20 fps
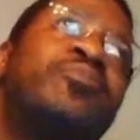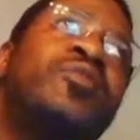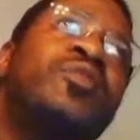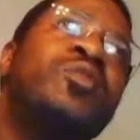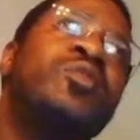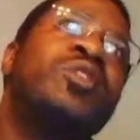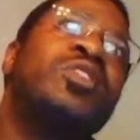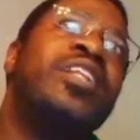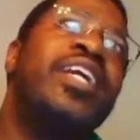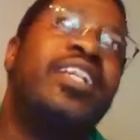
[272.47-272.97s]

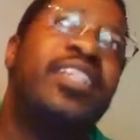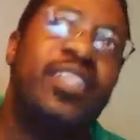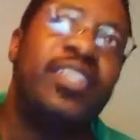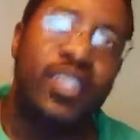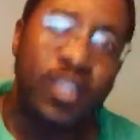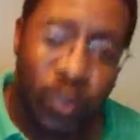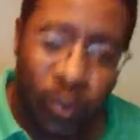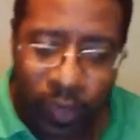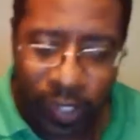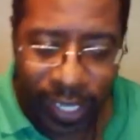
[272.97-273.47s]
when they
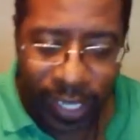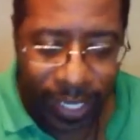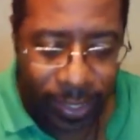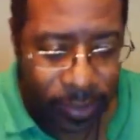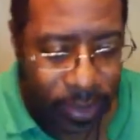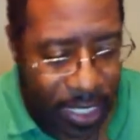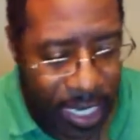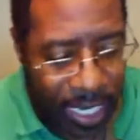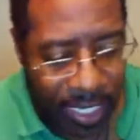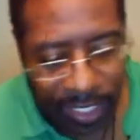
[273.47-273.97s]
do that
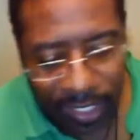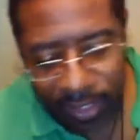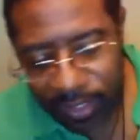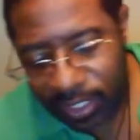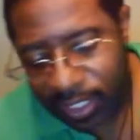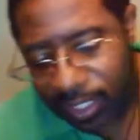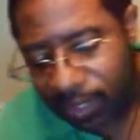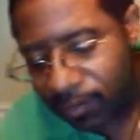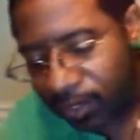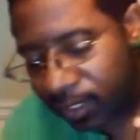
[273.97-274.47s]
and they
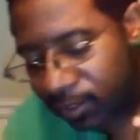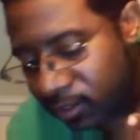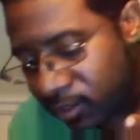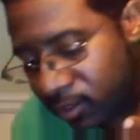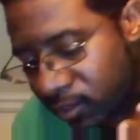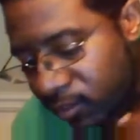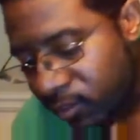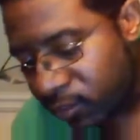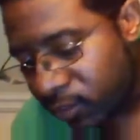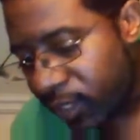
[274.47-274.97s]
leave their
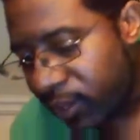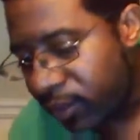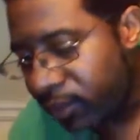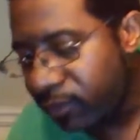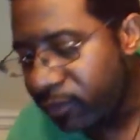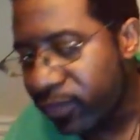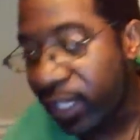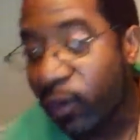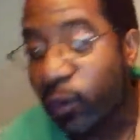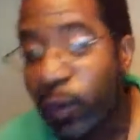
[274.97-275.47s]
stuff there,
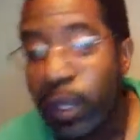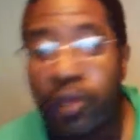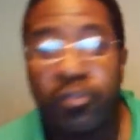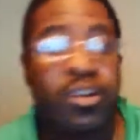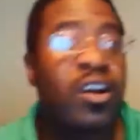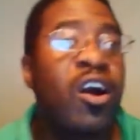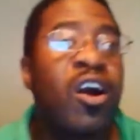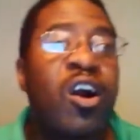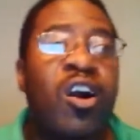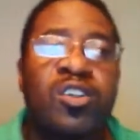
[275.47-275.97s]
they don't have a
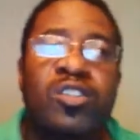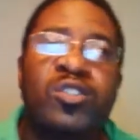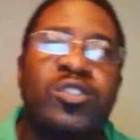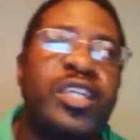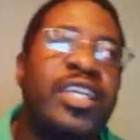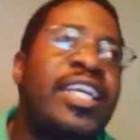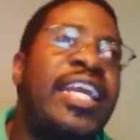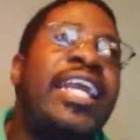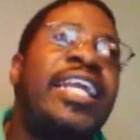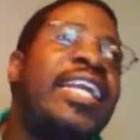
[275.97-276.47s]
car, so
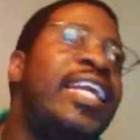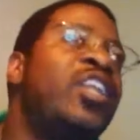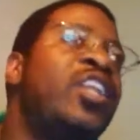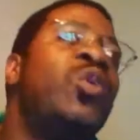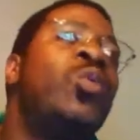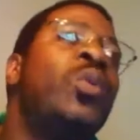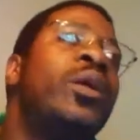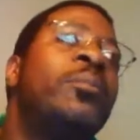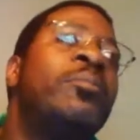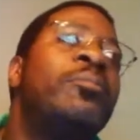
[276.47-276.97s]
they can't get
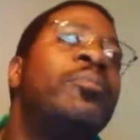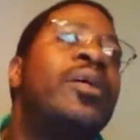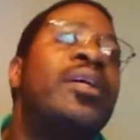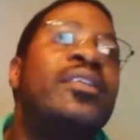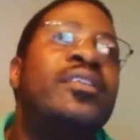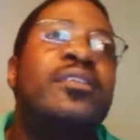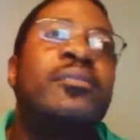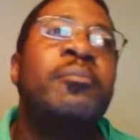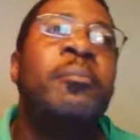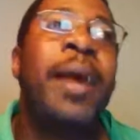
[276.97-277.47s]
nowhere
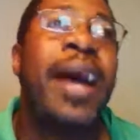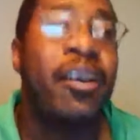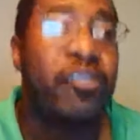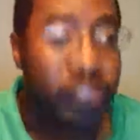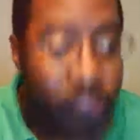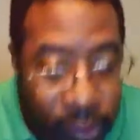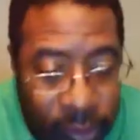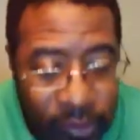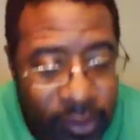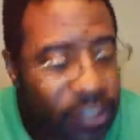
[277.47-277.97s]
but by
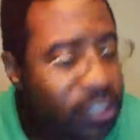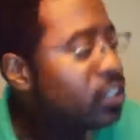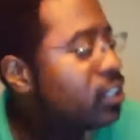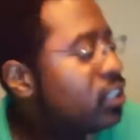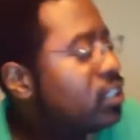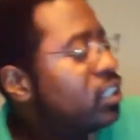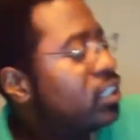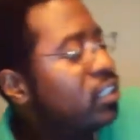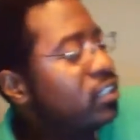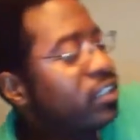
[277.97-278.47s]
foot.
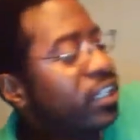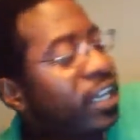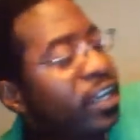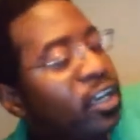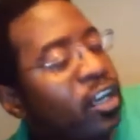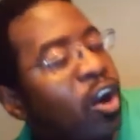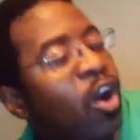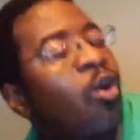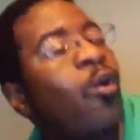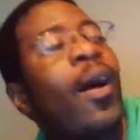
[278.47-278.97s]
They
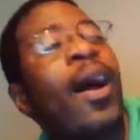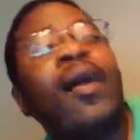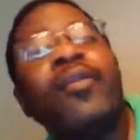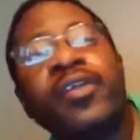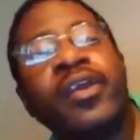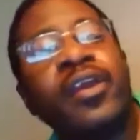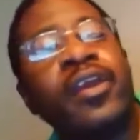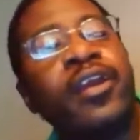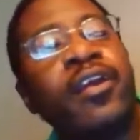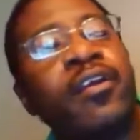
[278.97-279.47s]
go out
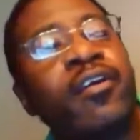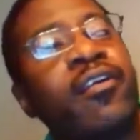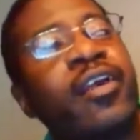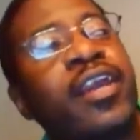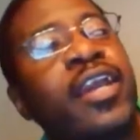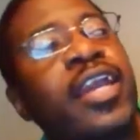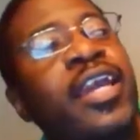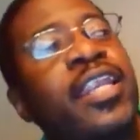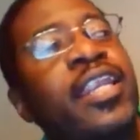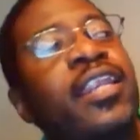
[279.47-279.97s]
there,
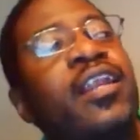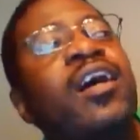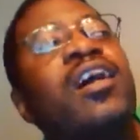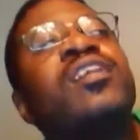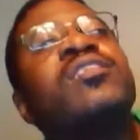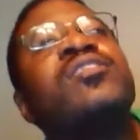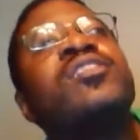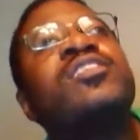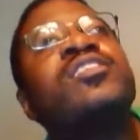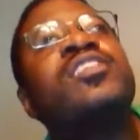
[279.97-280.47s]
and then
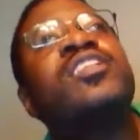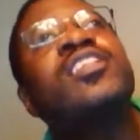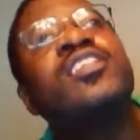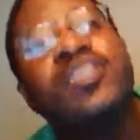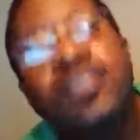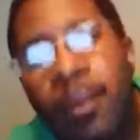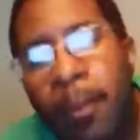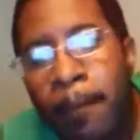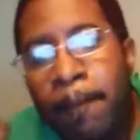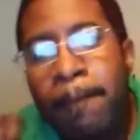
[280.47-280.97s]
all of a
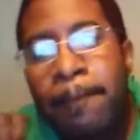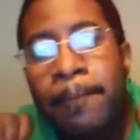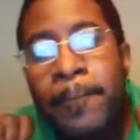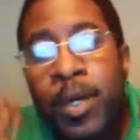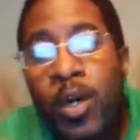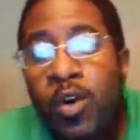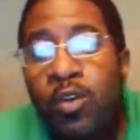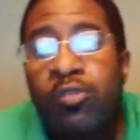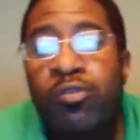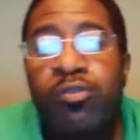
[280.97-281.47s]
sudden,
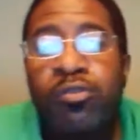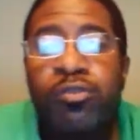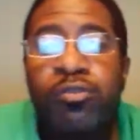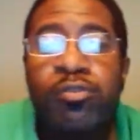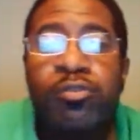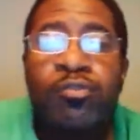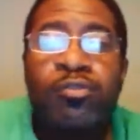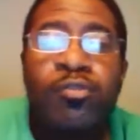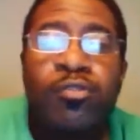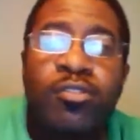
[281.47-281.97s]

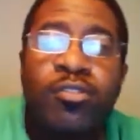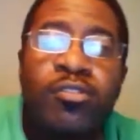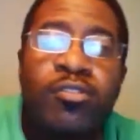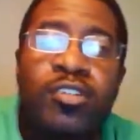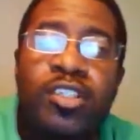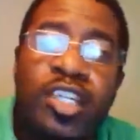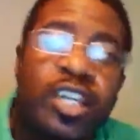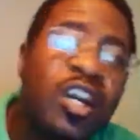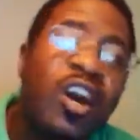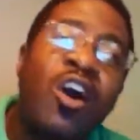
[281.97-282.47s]
poof,
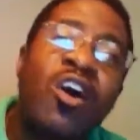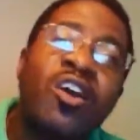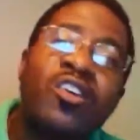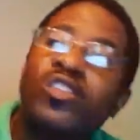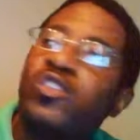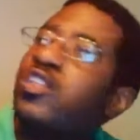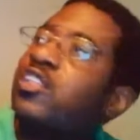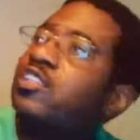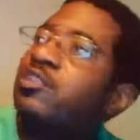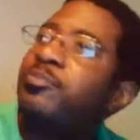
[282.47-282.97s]
you're gone.
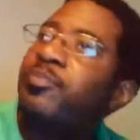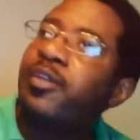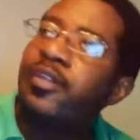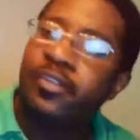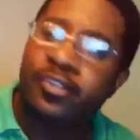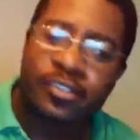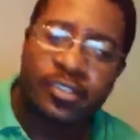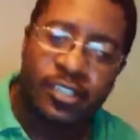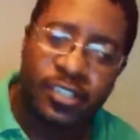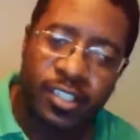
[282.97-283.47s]
You disappear.